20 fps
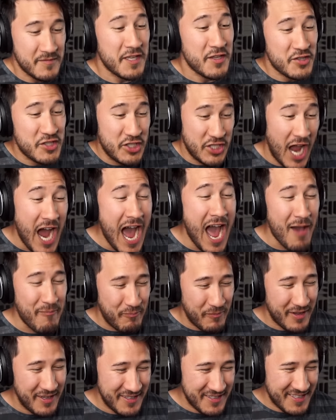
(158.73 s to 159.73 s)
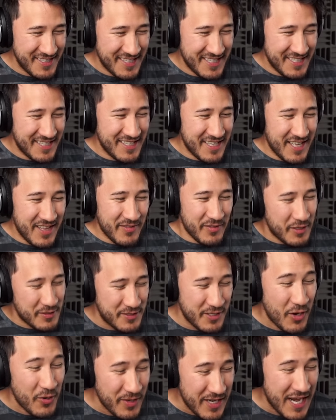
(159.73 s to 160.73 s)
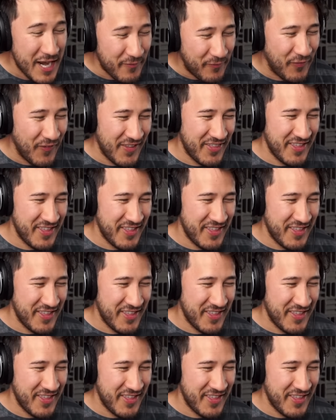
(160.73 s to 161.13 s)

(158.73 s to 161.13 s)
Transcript: Stop! There's no need for